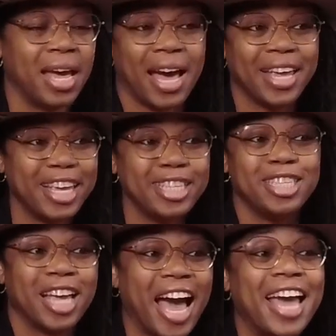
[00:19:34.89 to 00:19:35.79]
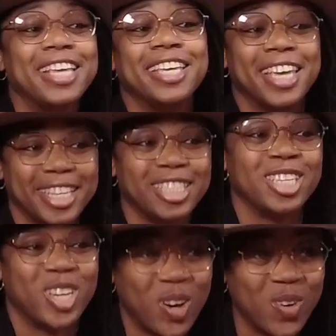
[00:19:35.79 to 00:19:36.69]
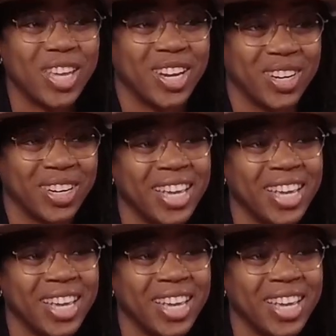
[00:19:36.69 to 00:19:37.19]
I get to go here